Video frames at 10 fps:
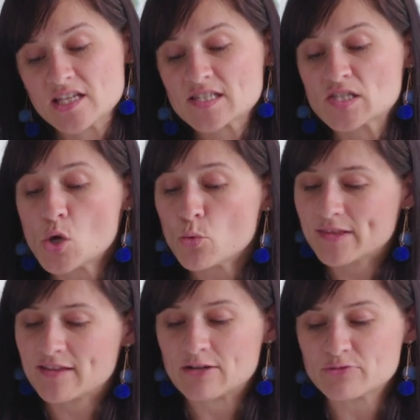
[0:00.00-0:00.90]
so
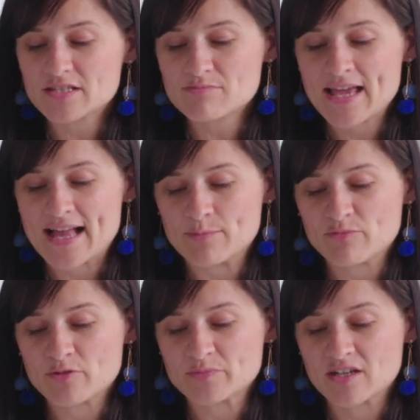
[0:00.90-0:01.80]
without some help
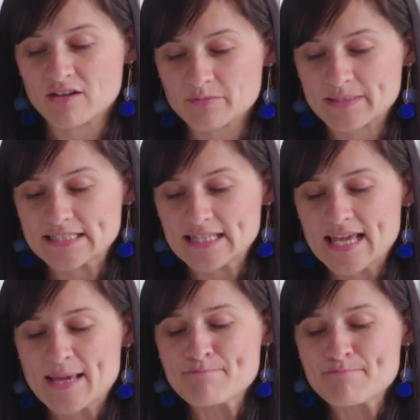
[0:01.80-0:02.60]
from the government,